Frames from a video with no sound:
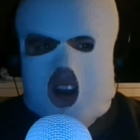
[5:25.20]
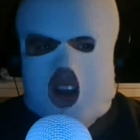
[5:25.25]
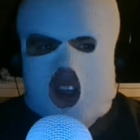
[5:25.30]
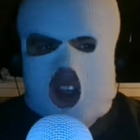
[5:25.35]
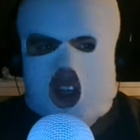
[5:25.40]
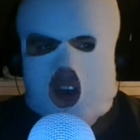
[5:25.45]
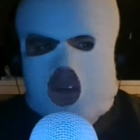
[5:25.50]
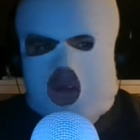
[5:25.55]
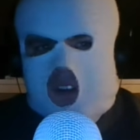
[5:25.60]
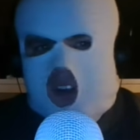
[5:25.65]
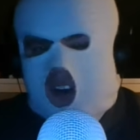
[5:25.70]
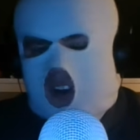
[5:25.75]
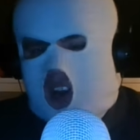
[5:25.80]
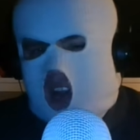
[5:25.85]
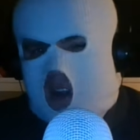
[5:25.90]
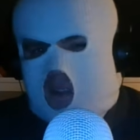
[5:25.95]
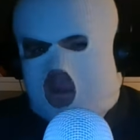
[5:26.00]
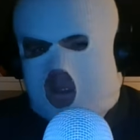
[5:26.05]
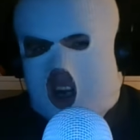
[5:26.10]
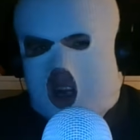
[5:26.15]
you feel
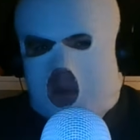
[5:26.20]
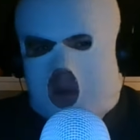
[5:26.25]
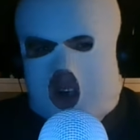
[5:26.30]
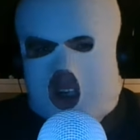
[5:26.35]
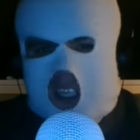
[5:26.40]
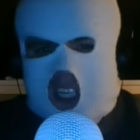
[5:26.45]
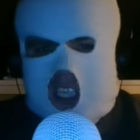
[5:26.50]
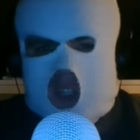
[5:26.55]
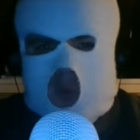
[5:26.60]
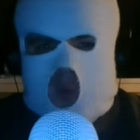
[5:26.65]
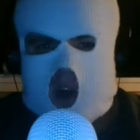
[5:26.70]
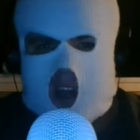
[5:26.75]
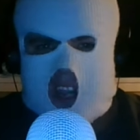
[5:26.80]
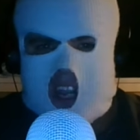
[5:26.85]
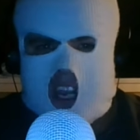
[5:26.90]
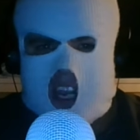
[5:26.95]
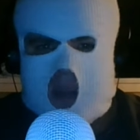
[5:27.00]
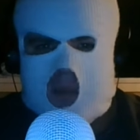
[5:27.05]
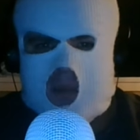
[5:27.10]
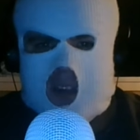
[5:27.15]
comfortable just
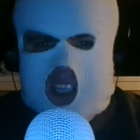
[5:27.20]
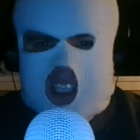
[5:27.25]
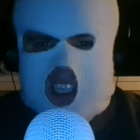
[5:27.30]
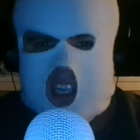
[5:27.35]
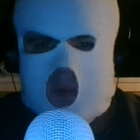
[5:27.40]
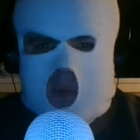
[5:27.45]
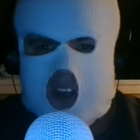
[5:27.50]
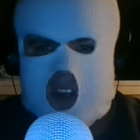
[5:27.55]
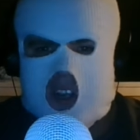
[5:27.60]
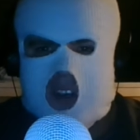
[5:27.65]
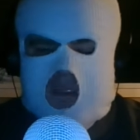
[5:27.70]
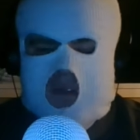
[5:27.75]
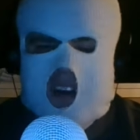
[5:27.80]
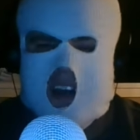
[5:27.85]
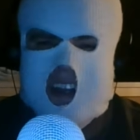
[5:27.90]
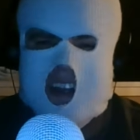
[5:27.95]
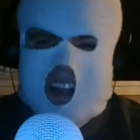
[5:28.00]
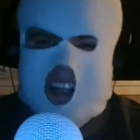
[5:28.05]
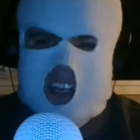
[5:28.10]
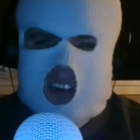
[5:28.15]
walking up to someone you
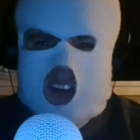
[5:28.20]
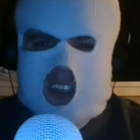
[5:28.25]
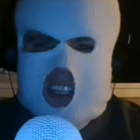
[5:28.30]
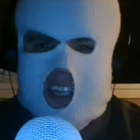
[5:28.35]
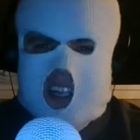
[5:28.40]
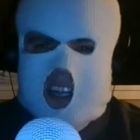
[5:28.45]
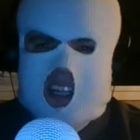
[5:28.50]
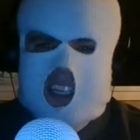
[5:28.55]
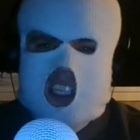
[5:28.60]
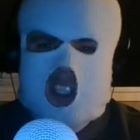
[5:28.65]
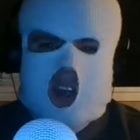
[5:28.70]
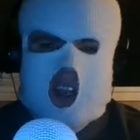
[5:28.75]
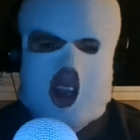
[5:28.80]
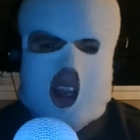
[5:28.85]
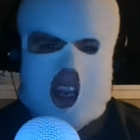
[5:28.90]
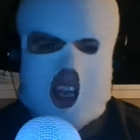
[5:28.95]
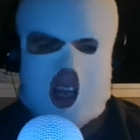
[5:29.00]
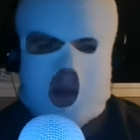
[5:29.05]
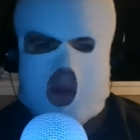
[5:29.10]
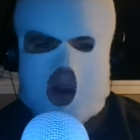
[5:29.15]
find interesting and
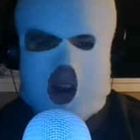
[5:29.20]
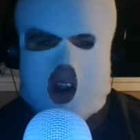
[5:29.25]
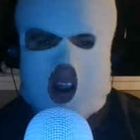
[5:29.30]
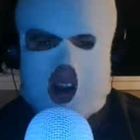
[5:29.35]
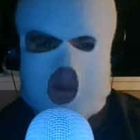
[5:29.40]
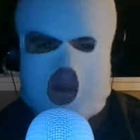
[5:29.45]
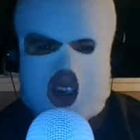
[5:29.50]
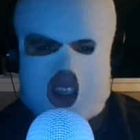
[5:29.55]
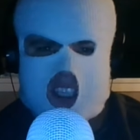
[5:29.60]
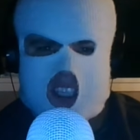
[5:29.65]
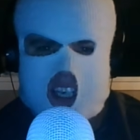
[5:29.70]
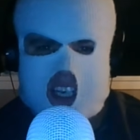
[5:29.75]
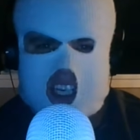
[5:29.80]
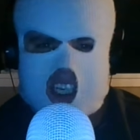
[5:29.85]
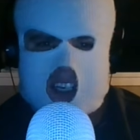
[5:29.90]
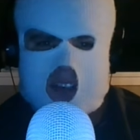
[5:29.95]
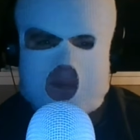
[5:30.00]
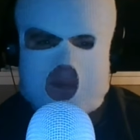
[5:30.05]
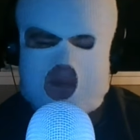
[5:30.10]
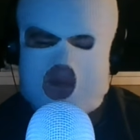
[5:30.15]
striking up a
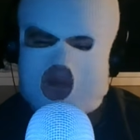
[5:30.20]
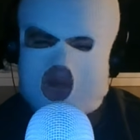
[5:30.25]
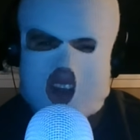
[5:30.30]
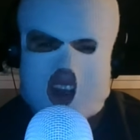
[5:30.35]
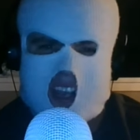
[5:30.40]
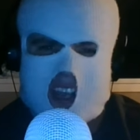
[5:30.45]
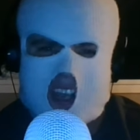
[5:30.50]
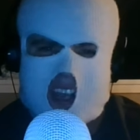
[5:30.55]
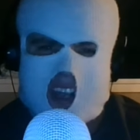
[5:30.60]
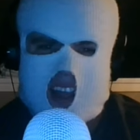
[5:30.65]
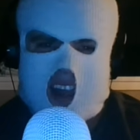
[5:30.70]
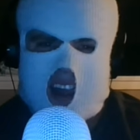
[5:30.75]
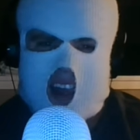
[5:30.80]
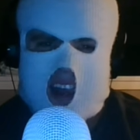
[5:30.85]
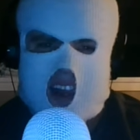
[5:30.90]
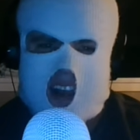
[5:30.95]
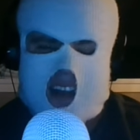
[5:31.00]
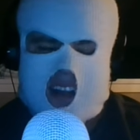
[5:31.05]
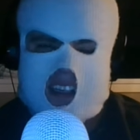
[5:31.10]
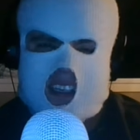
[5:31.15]
conversation.
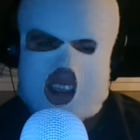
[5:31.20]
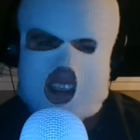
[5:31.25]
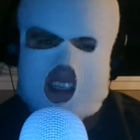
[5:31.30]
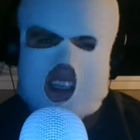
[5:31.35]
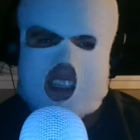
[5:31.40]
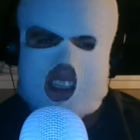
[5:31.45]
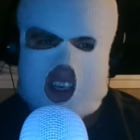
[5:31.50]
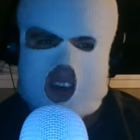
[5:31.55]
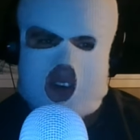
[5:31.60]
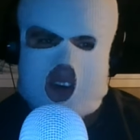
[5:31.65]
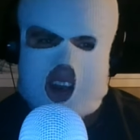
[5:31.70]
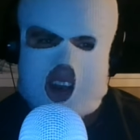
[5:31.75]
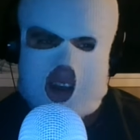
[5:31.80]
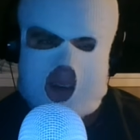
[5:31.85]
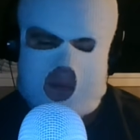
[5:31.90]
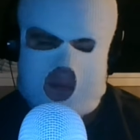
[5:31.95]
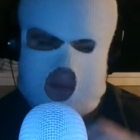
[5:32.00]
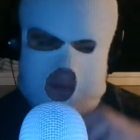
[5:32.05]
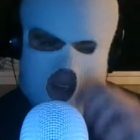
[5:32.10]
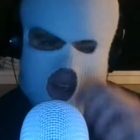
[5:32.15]
Disagree.
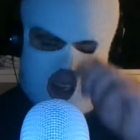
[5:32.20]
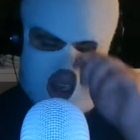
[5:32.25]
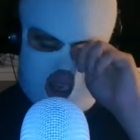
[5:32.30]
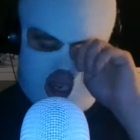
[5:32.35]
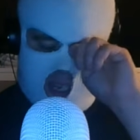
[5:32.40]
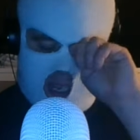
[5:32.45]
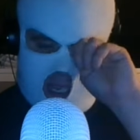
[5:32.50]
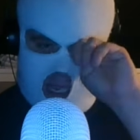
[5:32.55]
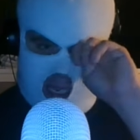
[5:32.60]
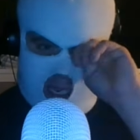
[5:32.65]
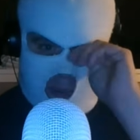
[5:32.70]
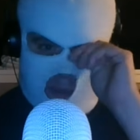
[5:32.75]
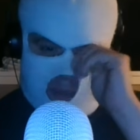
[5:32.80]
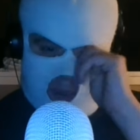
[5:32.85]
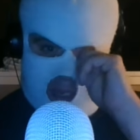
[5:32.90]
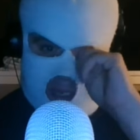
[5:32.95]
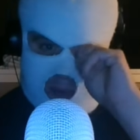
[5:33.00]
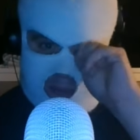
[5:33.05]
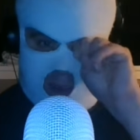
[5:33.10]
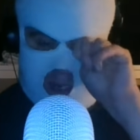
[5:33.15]
It can
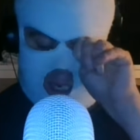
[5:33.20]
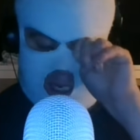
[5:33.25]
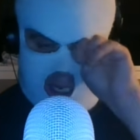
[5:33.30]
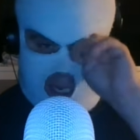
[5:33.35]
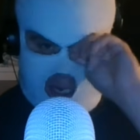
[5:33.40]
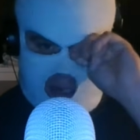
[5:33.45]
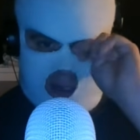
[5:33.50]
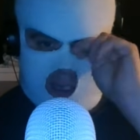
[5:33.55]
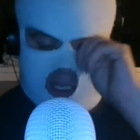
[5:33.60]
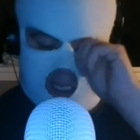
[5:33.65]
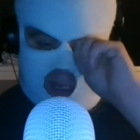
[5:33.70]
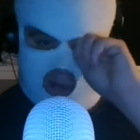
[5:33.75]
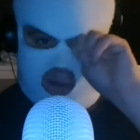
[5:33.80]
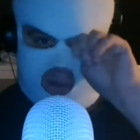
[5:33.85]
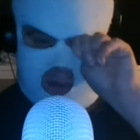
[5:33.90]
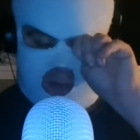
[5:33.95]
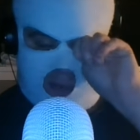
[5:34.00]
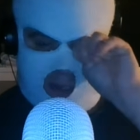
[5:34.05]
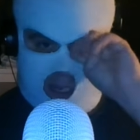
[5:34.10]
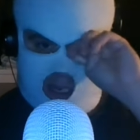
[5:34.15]
be a bit challenging
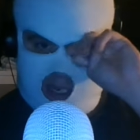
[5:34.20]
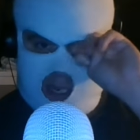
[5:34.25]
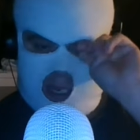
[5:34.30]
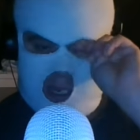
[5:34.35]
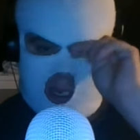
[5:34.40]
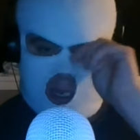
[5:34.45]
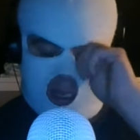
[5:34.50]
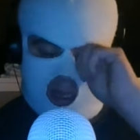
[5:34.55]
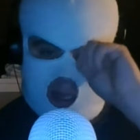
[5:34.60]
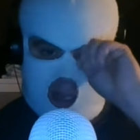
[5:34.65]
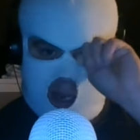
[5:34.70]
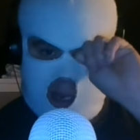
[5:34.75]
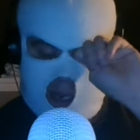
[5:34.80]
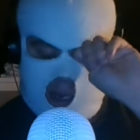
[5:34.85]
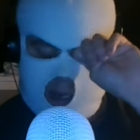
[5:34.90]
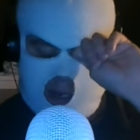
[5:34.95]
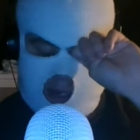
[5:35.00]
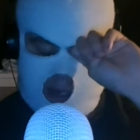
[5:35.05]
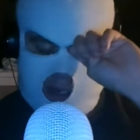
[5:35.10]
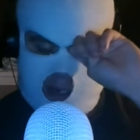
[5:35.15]
for me
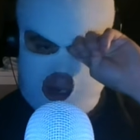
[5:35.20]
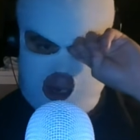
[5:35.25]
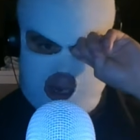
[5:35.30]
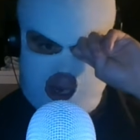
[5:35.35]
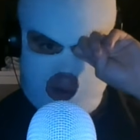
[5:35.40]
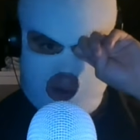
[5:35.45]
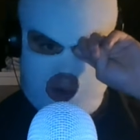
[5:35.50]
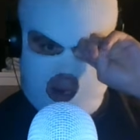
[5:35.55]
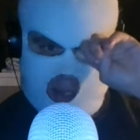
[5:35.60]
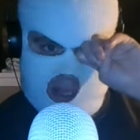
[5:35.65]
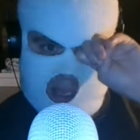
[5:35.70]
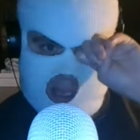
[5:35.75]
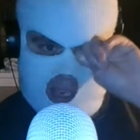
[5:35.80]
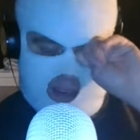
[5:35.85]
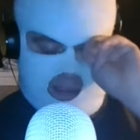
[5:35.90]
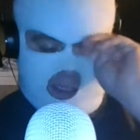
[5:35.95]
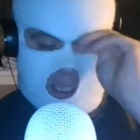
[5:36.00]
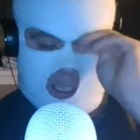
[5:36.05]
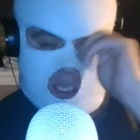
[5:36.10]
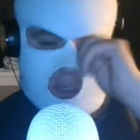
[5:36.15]
in real
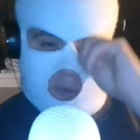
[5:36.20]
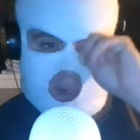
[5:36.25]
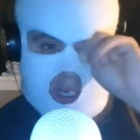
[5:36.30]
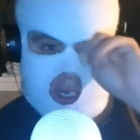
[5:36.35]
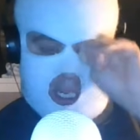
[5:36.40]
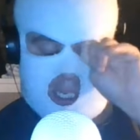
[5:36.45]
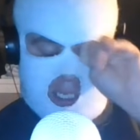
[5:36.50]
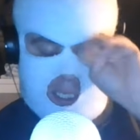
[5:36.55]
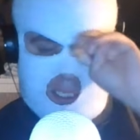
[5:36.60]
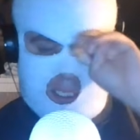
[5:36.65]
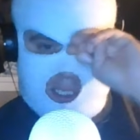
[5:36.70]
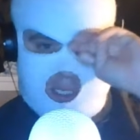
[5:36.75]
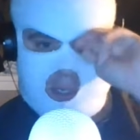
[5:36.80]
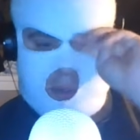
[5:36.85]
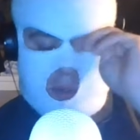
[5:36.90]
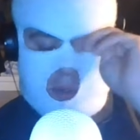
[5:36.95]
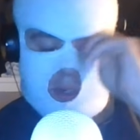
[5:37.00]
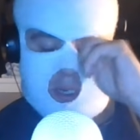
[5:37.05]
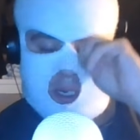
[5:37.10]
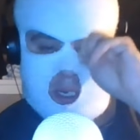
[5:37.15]
life situations to